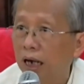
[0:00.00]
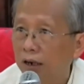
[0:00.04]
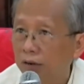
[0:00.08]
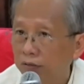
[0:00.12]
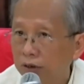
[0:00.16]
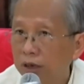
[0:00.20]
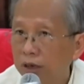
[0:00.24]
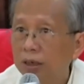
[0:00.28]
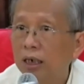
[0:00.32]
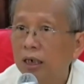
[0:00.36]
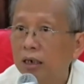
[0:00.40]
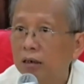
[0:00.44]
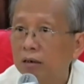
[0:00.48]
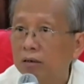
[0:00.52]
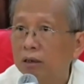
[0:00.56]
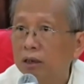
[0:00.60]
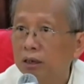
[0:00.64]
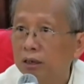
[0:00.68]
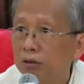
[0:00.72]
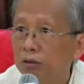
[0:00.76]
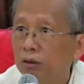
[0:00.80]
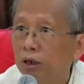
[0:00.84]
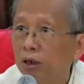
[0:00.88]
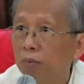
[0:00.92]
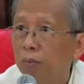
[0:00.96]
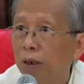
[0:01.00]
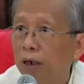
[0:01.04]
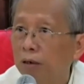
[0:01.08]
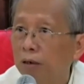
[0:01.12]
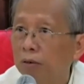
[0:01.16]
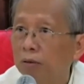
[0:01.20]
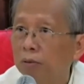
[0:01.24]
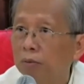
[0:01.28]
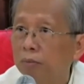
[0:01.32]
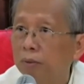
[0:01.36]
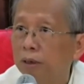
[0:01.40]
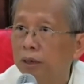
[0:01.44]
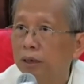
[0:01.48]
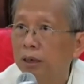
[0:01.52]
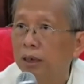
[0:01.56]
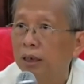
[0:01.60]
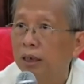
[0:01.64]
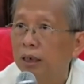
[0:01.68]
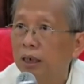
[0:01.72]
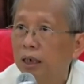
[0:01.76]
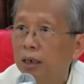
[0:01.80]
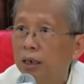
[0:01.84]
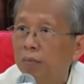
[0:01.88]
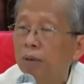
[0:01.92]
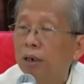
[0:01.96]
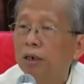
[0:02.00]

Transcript: After that only you got power of merit.